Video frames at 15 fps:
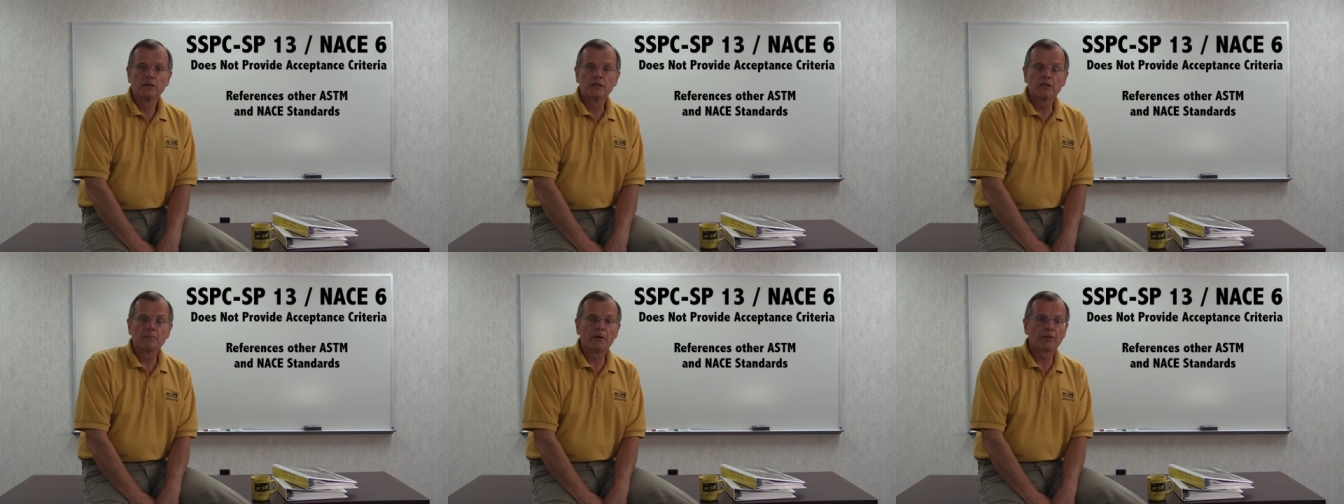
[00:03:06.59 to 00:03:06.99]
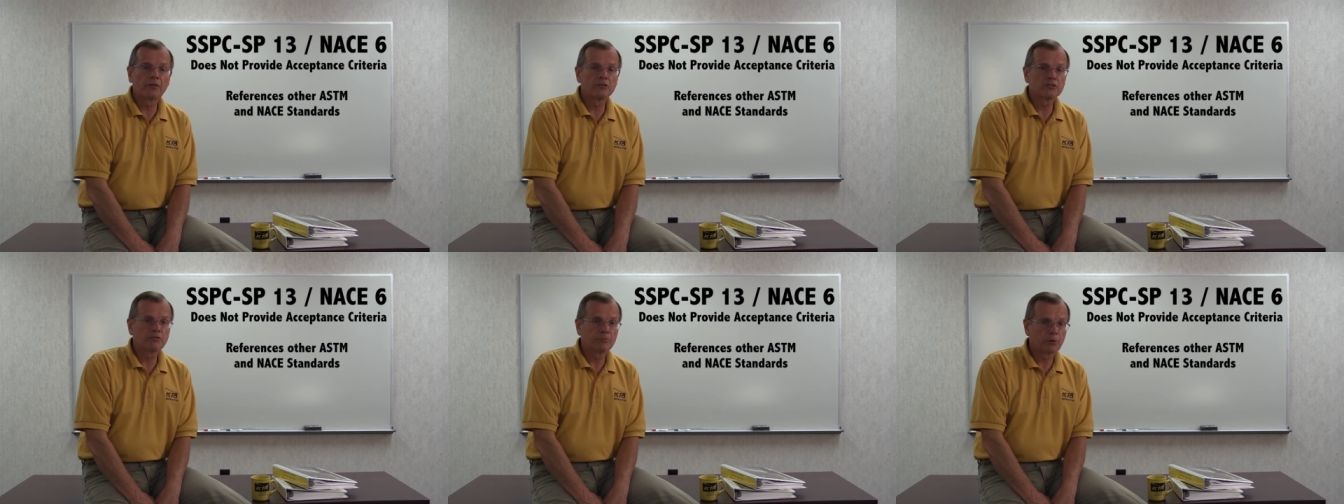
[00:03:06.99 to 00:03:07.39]
The
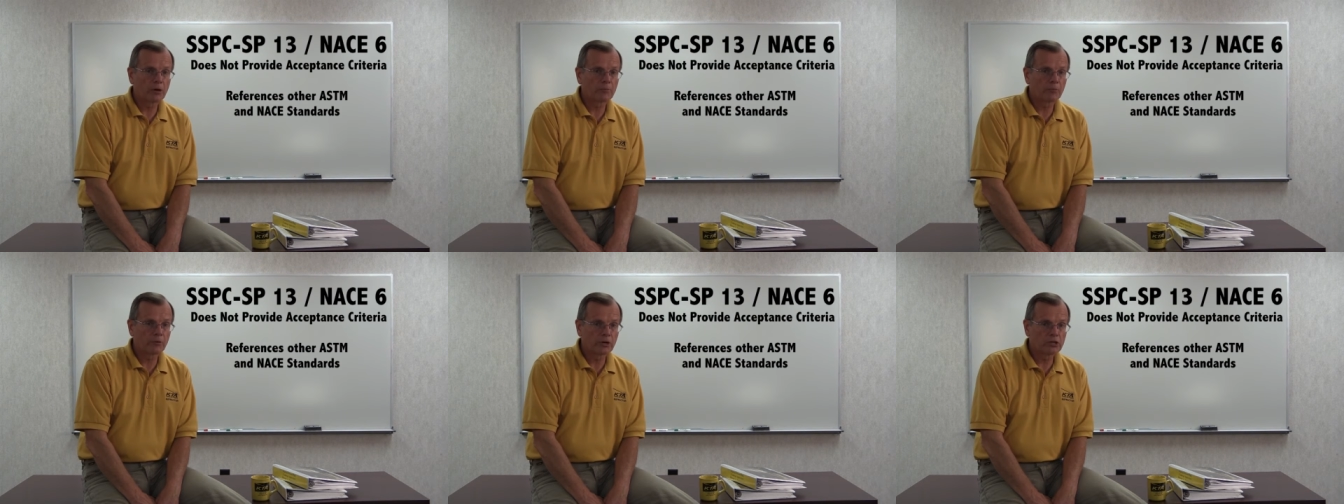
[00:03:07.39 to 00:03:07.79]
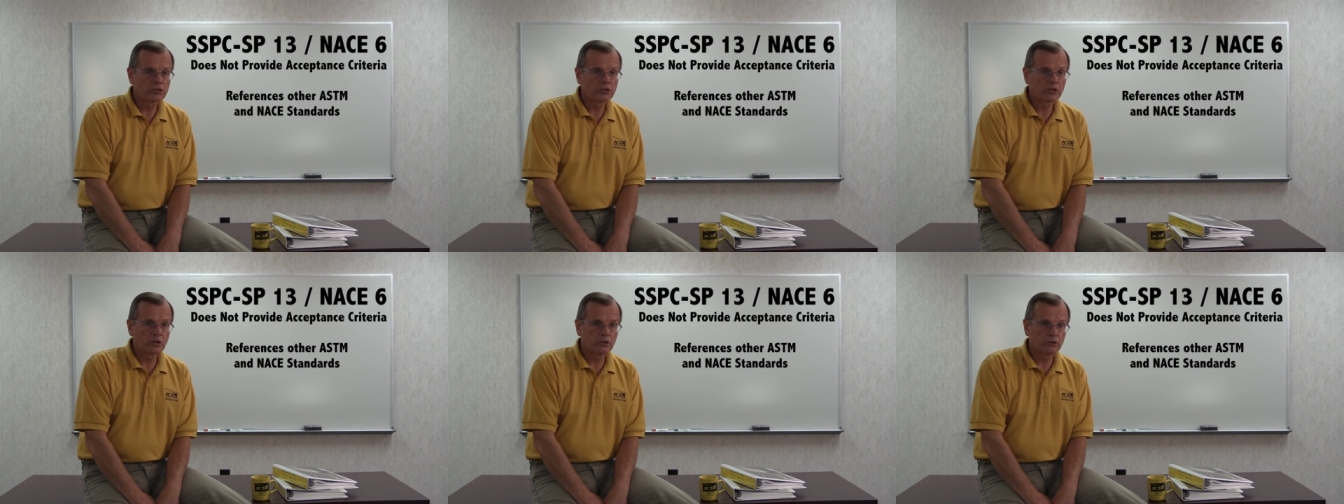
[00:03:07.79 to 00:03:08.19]
methods of
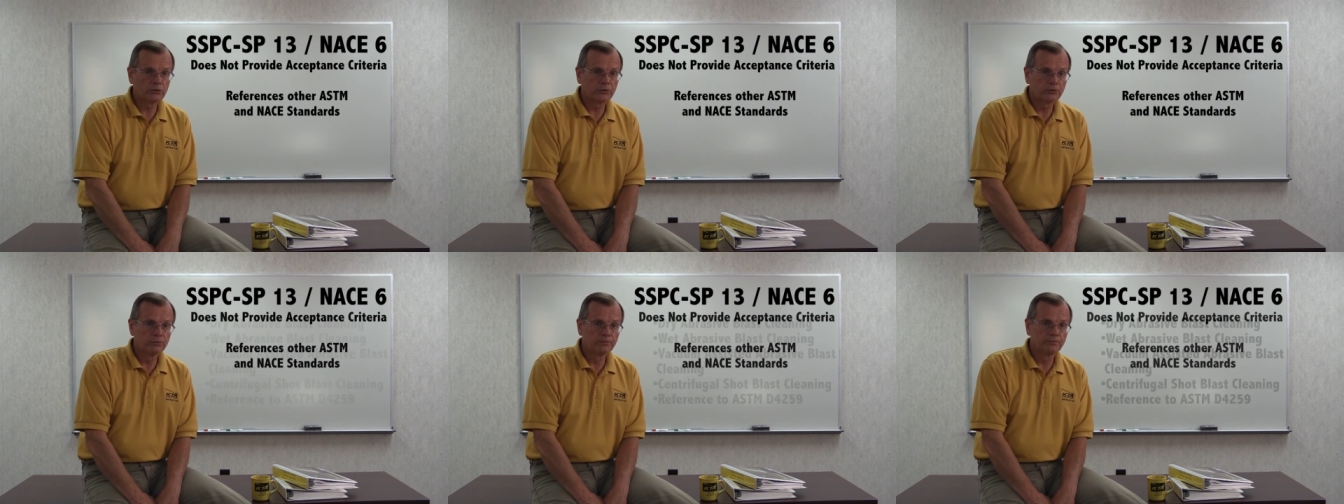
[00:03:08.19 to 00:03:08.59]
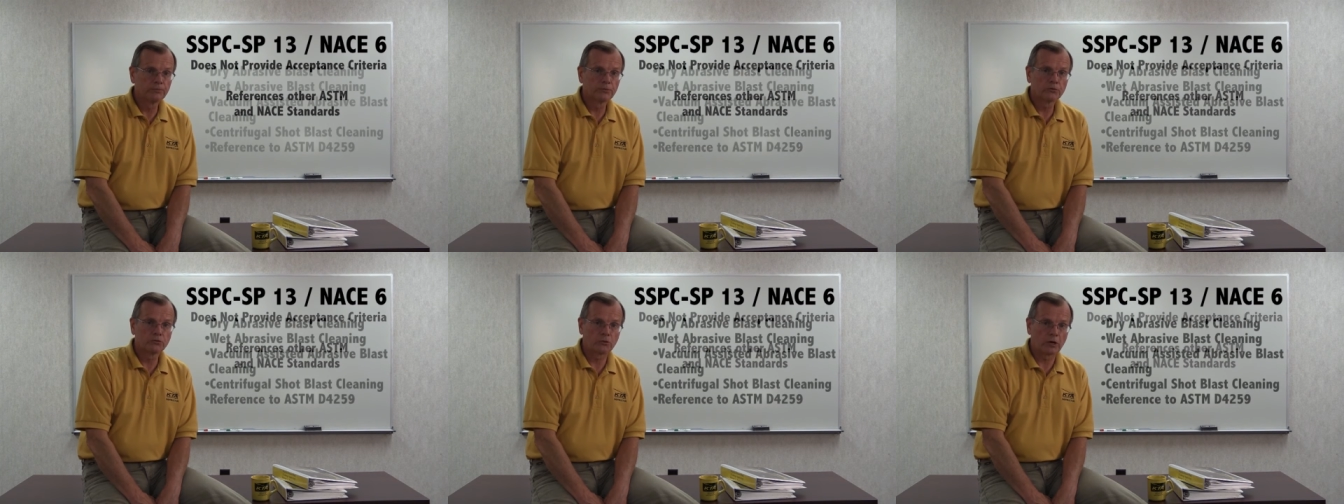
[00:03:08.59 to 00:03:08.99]
preparation include
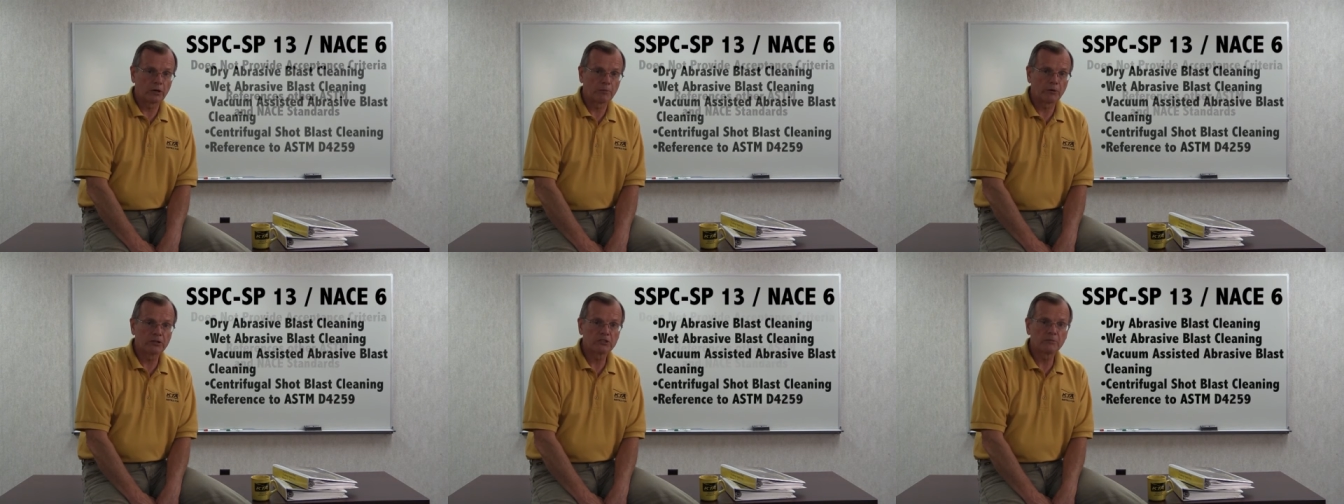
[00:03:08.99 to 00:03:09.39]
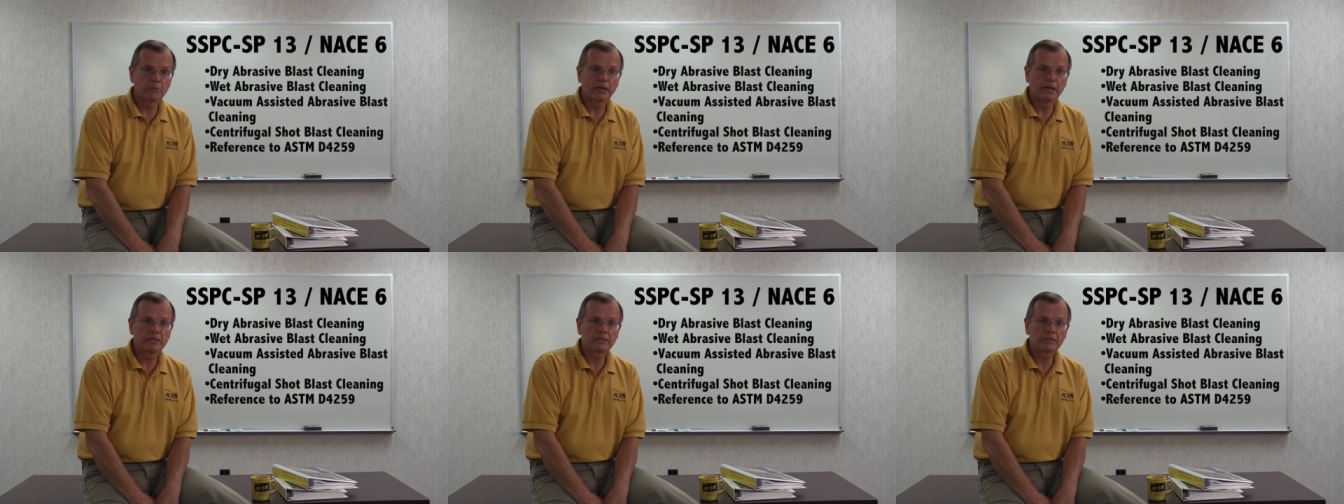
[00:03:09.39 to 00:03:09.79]
dry abrasive
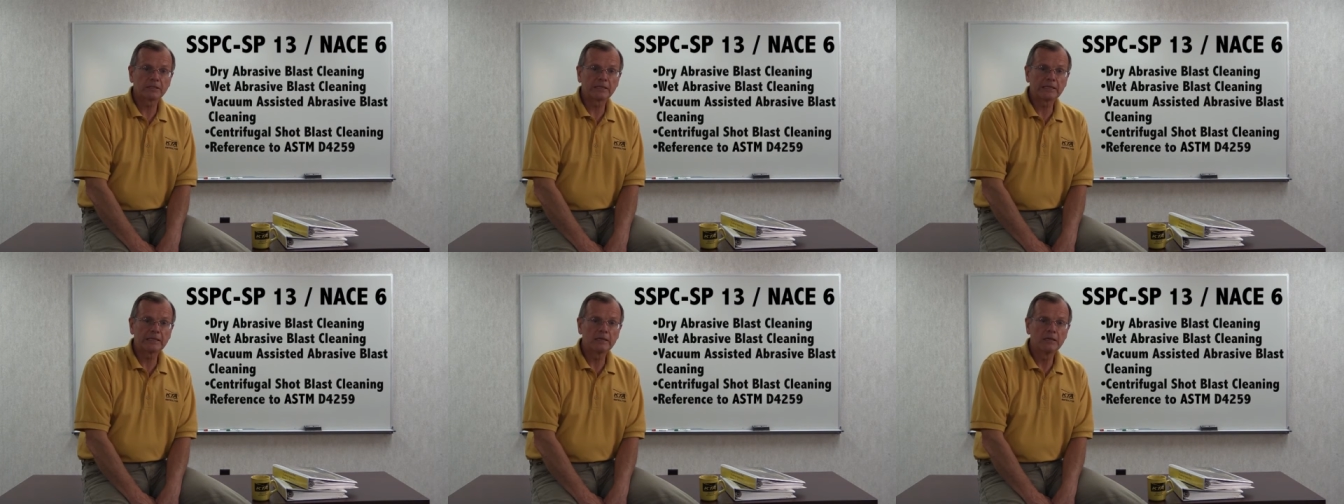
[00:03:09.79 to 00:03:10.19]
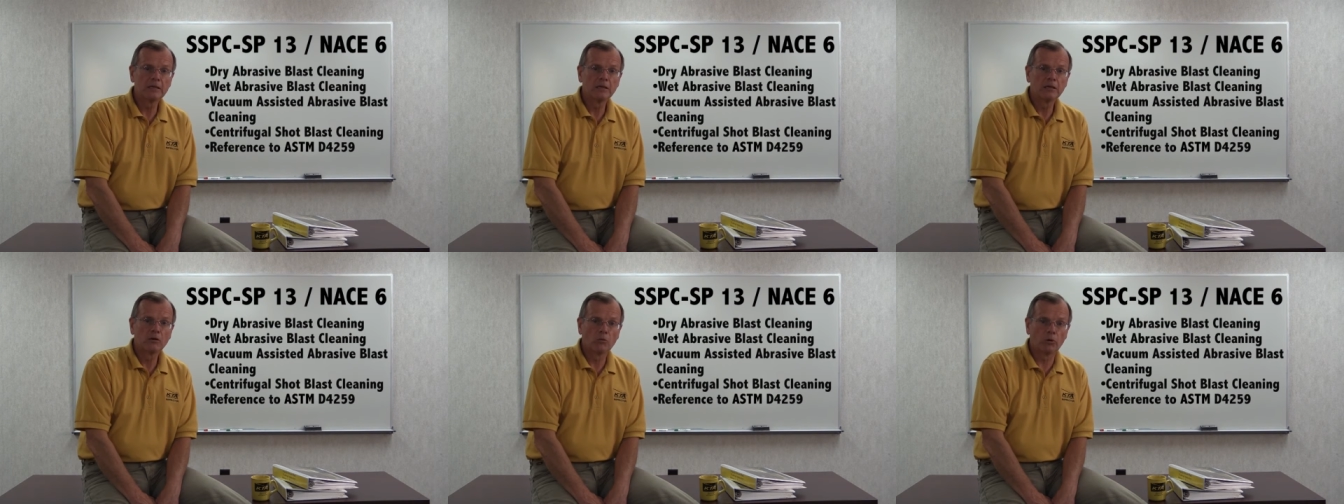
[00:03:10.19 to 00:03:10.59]
blast cleaning,
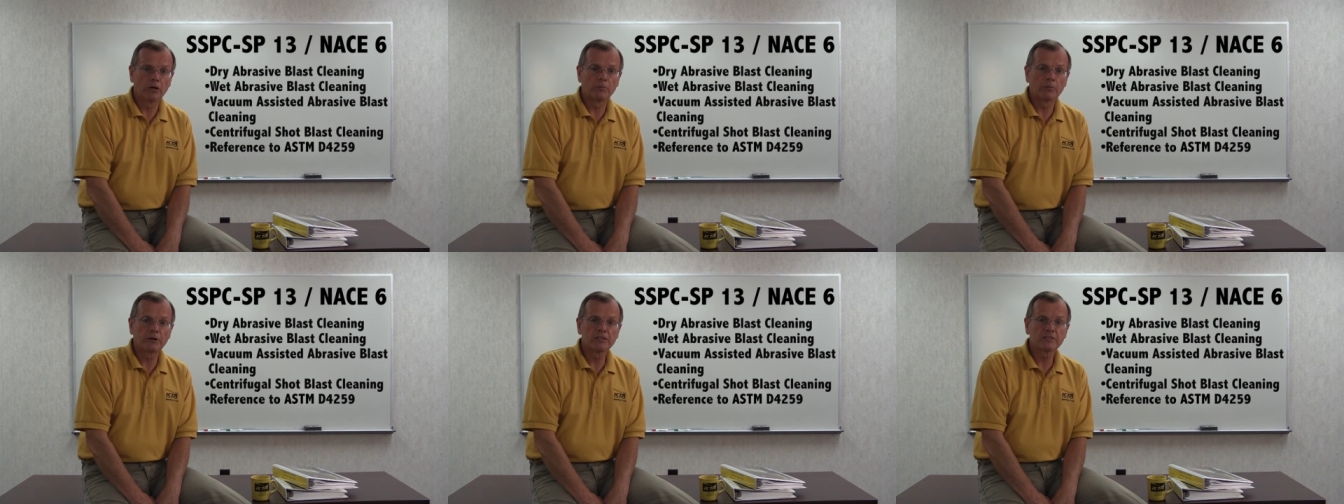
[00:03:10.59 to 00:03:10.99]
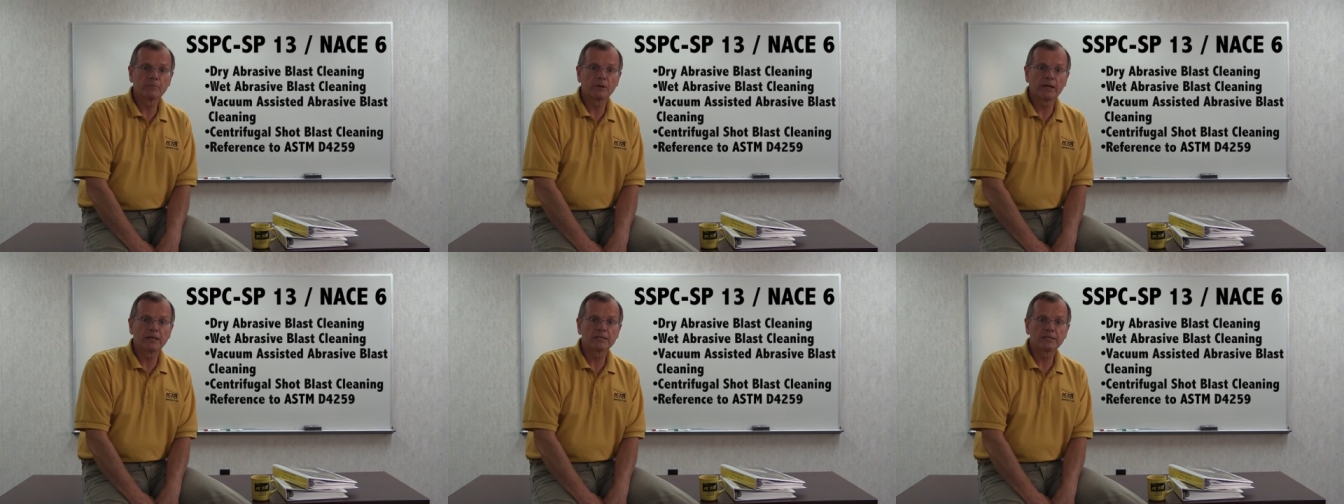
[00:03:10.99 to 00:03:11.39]
wet abrasive
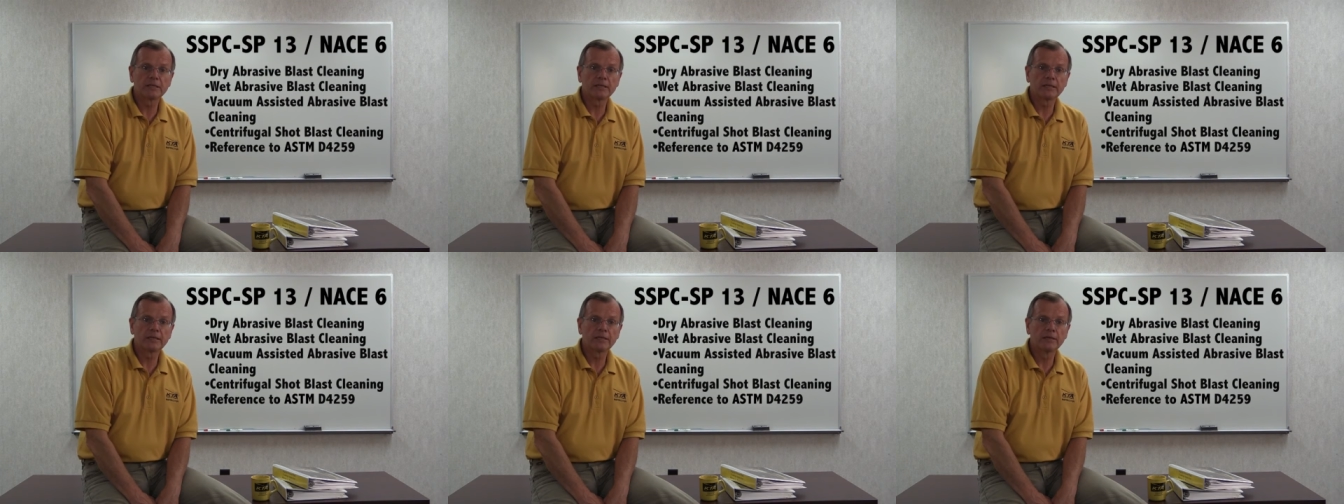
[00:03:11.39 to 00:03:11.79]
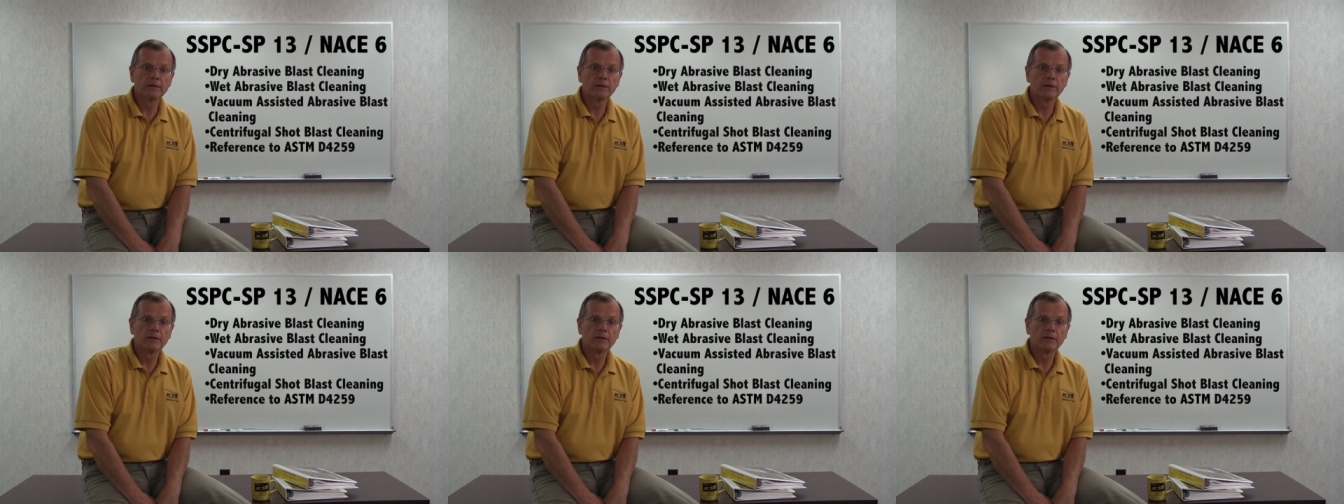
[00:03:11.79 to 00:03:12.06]
blast cleaning,